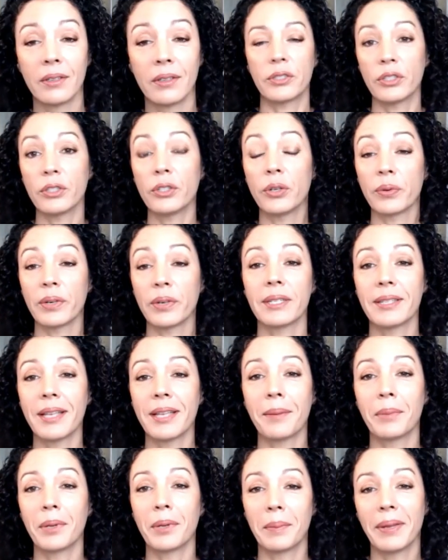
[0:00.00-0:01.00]
just your
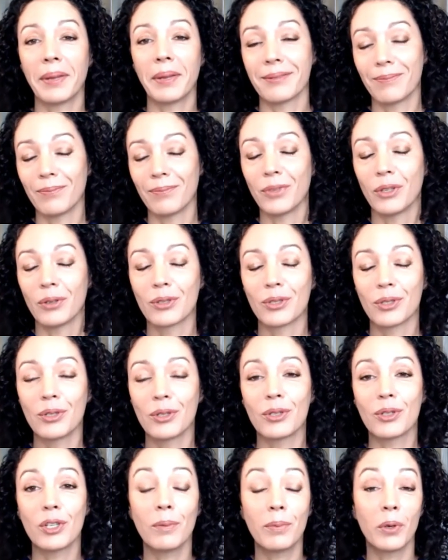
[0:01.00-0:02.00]
example about you're
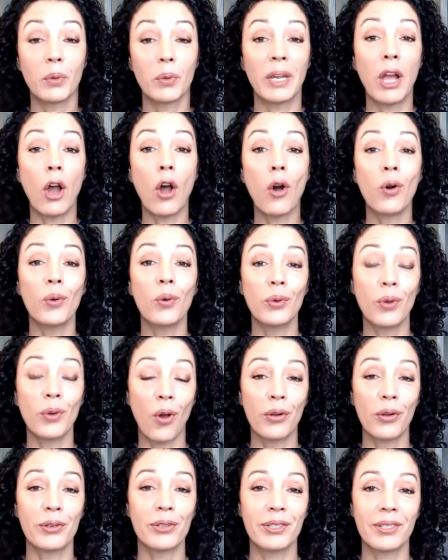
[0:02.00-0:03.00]
so stupid, we hold
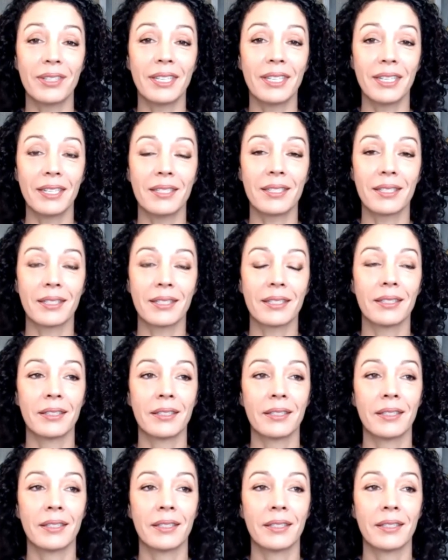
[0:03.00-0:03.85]
on to this